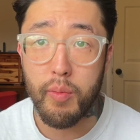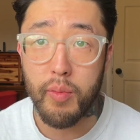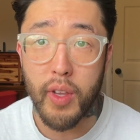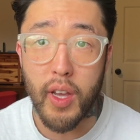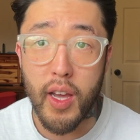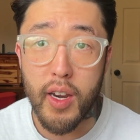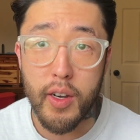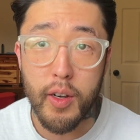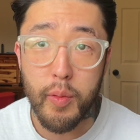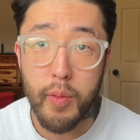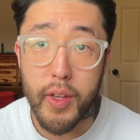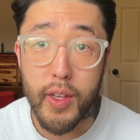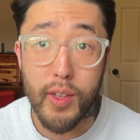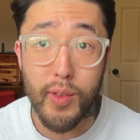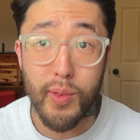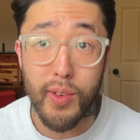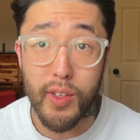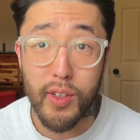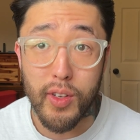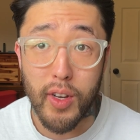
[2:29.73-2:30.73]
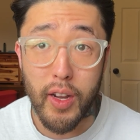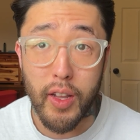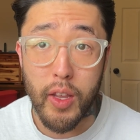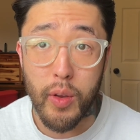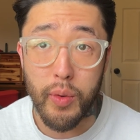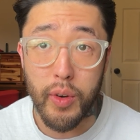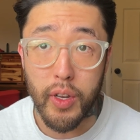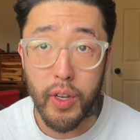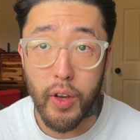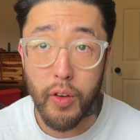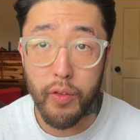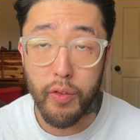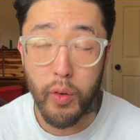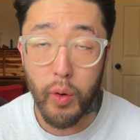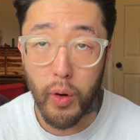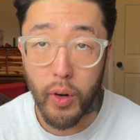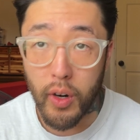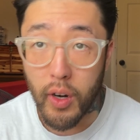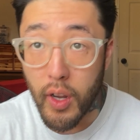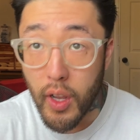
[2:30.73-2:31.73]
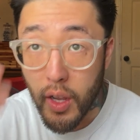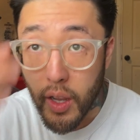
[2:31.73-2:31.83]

Kind of depends what style you want to go for.